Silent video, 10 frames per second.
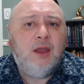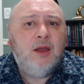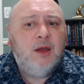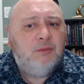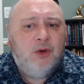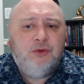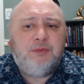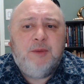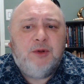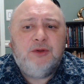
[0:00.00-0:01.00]
Most
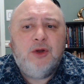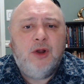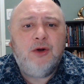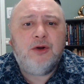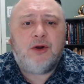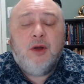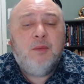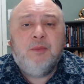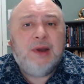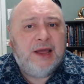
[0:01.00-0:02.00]
people no longer
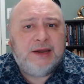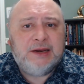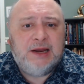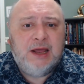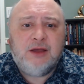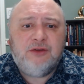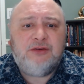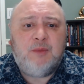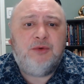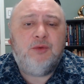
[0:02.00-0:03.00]
blindly
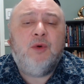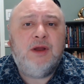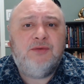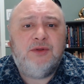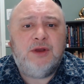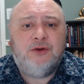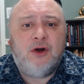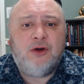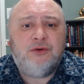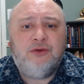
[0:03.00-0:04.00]
accept whatever their
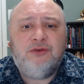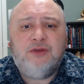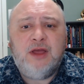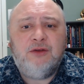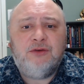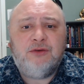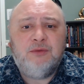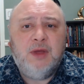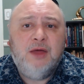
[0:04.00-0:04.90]
doctor says.